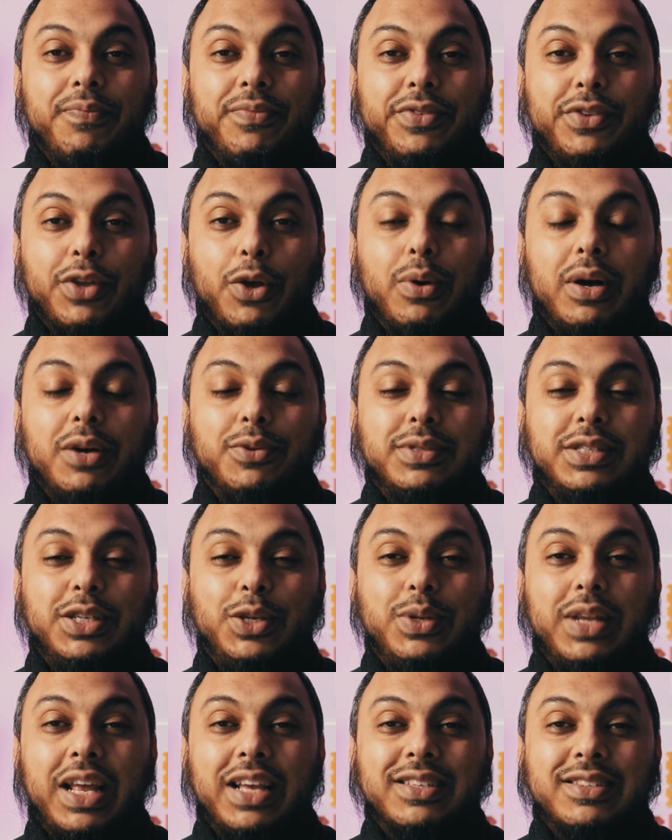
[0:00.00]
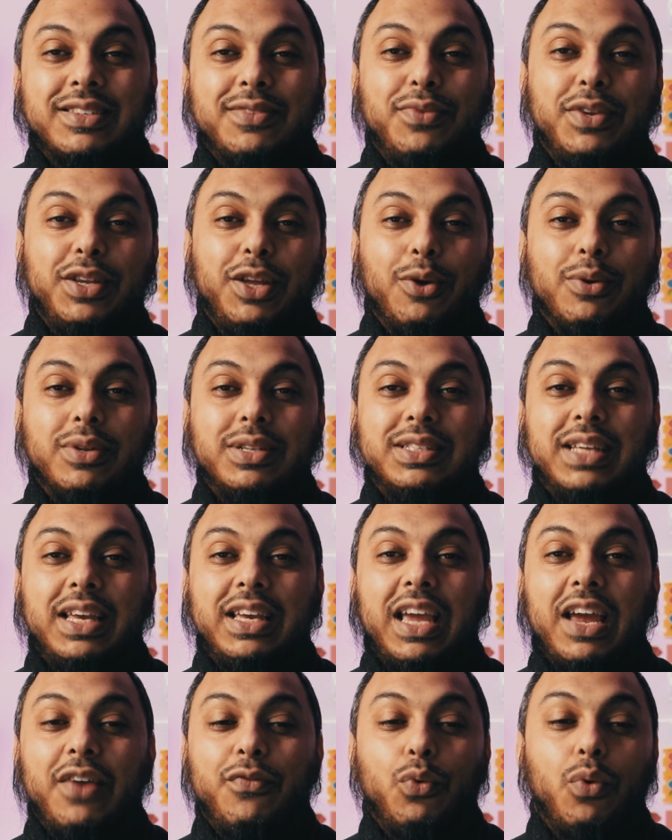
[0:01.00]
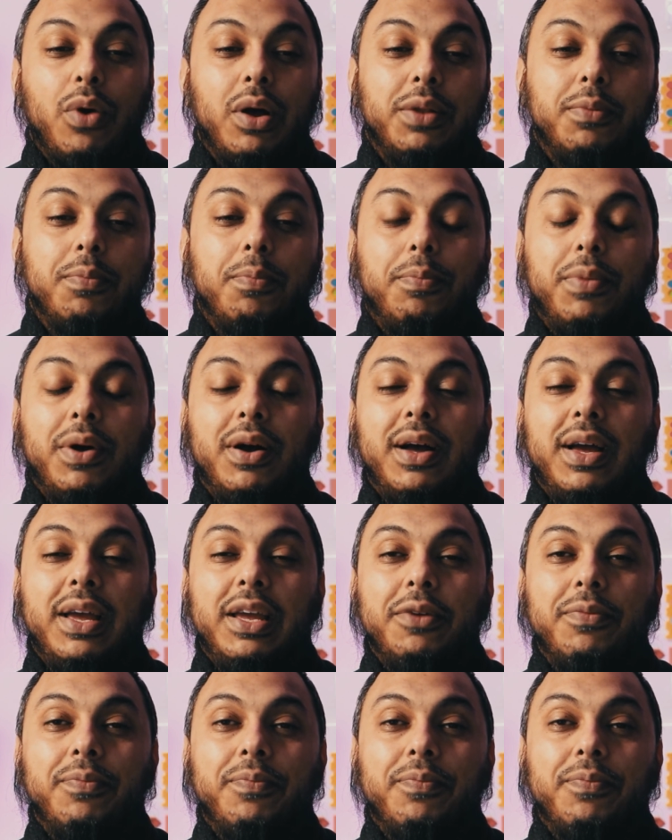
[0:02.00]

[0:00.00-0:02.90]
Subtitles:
So I'll see you next video. Take care, everyone. Bye.